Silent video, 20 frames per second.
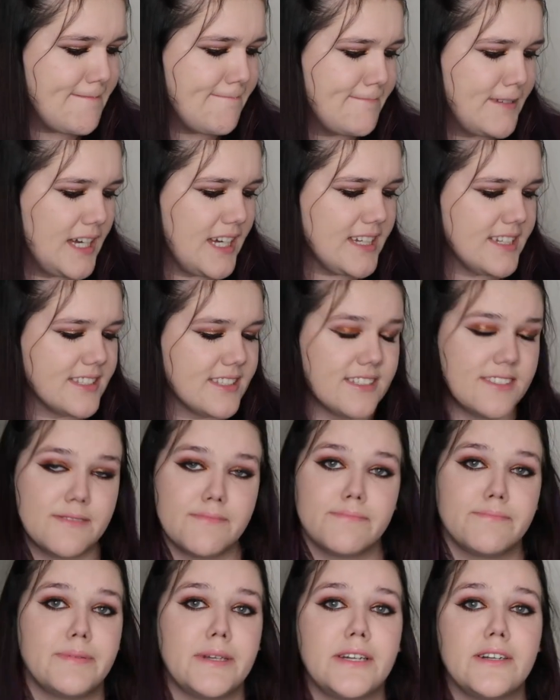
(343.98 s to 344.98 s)
Next,
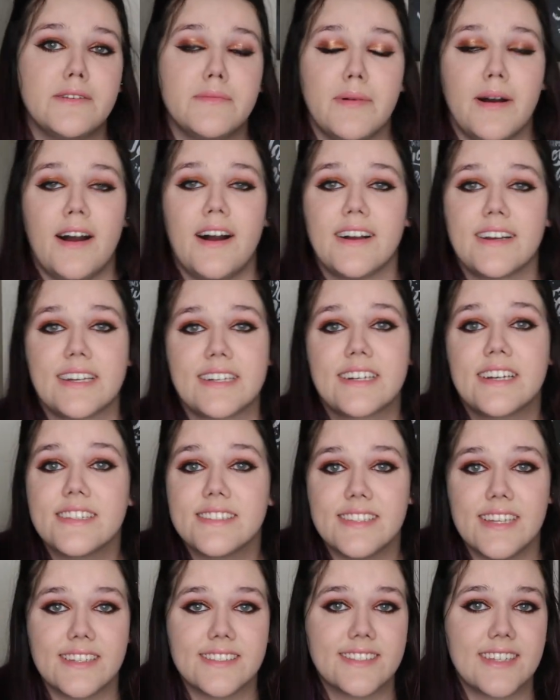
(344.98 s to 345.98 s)
beer bong. I
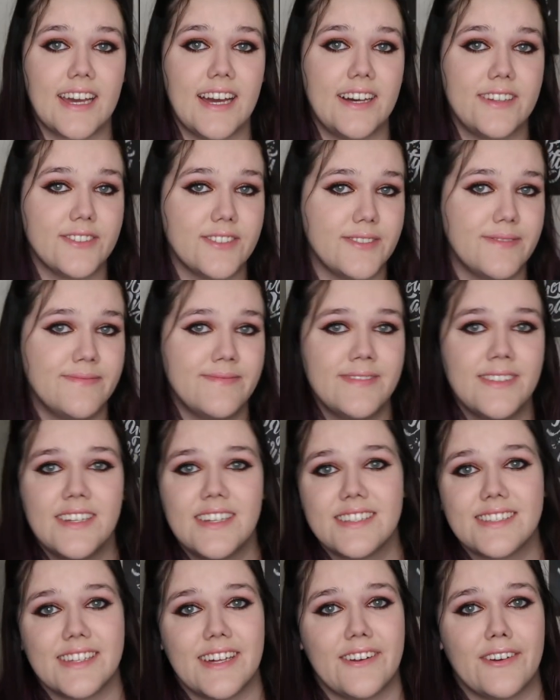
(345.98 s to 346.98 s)
guess that counts,
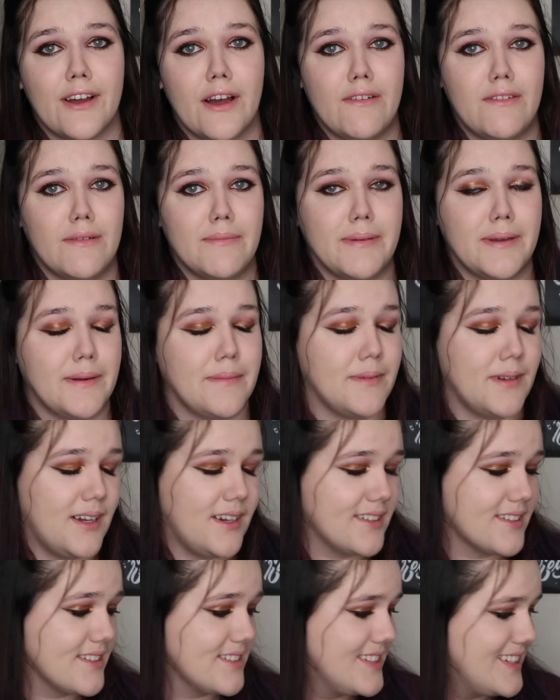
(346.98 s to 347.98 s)
so I don't have a beer
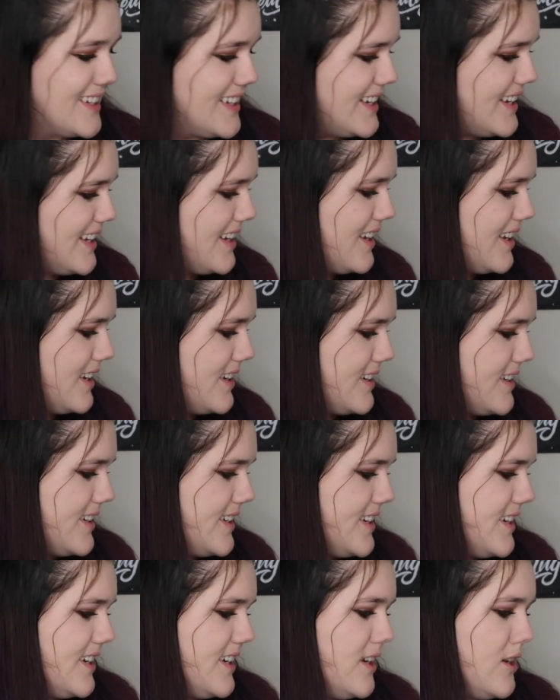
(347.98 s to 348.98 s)
bong.
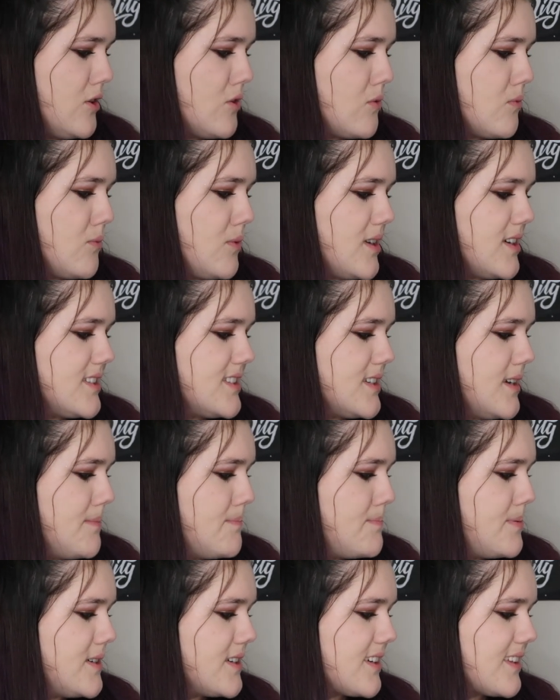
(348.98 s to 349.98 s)
What's
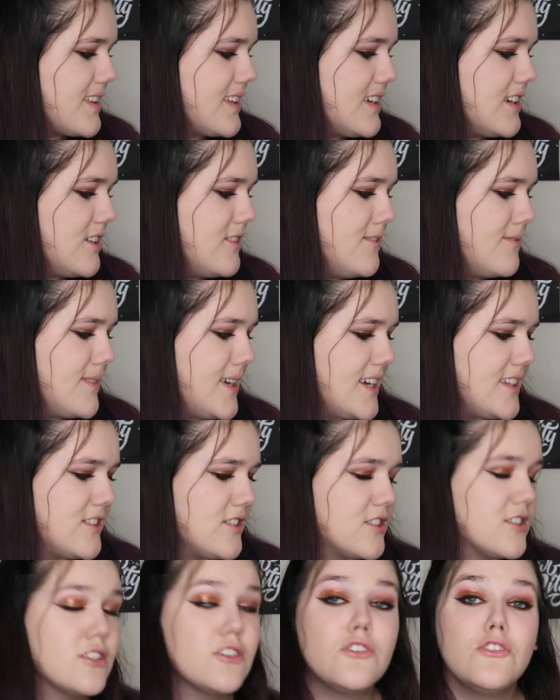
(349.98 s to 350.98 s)
a book that you
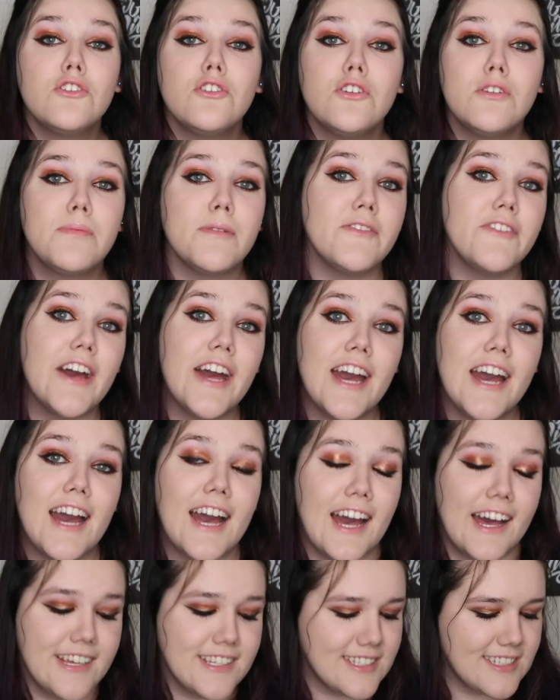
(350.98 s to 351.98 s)
read super
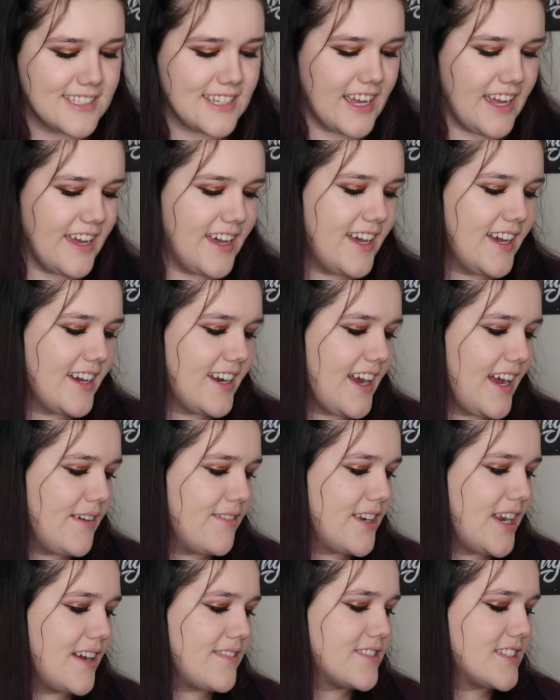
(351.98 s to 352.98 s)
fast? And I
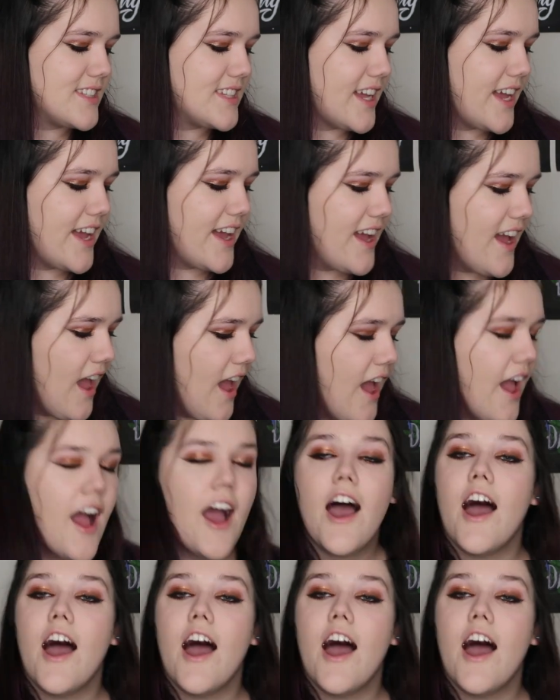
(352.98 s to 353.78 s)
would have to say